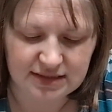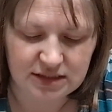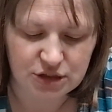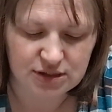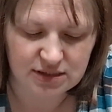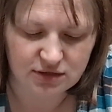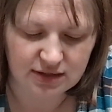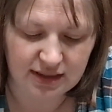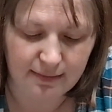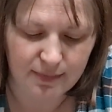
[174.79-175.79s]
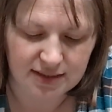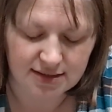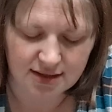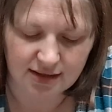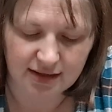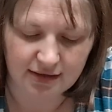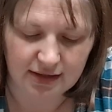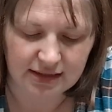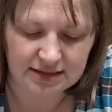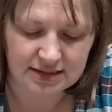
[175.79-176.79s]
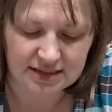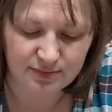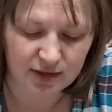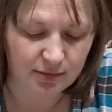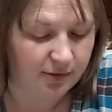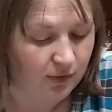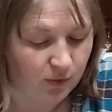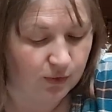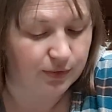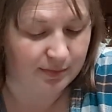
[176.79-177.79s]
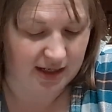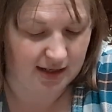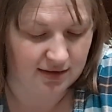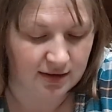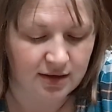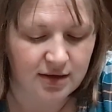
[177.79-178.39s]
each secretly bent on killing a despicable old man.